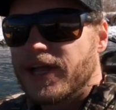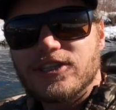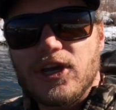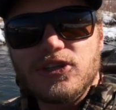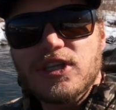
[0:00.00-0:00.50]

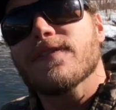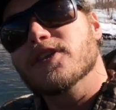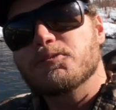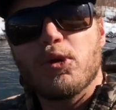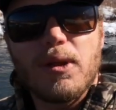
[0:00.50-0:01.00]
let's go see if
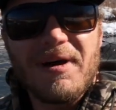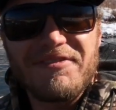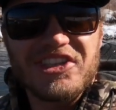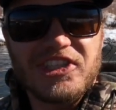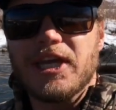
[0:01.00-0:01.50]
this pool
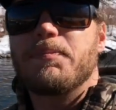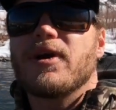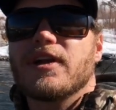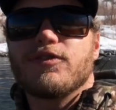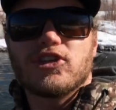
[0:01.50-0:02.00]
above is
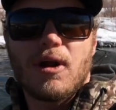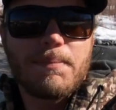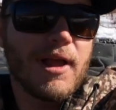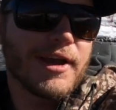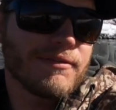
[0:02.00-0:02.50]
deeper, and if we
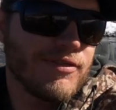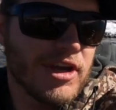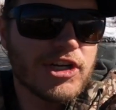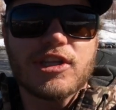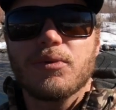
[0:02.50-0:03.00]
start plugging
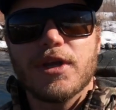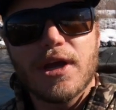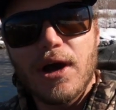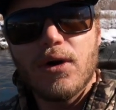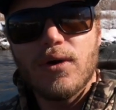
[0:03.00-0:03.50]
fish, then we
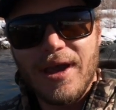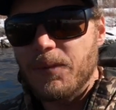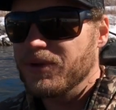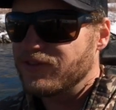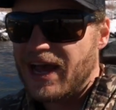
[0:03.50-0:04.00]
know
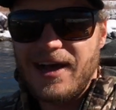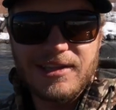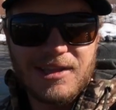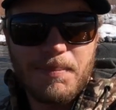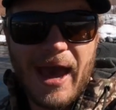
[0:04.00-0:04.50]
and we've
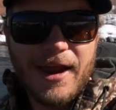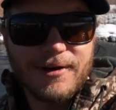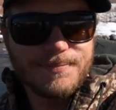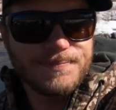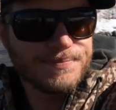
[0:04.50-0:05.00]
dialed in the
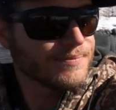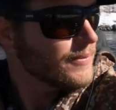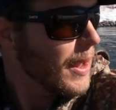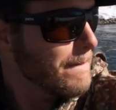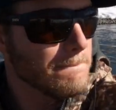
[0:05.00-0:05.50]
pattern.
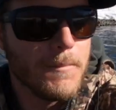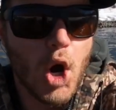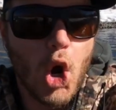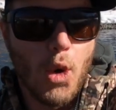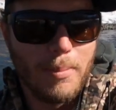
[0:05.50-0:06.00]

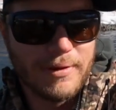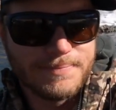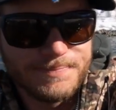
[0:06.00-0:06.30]
Boom!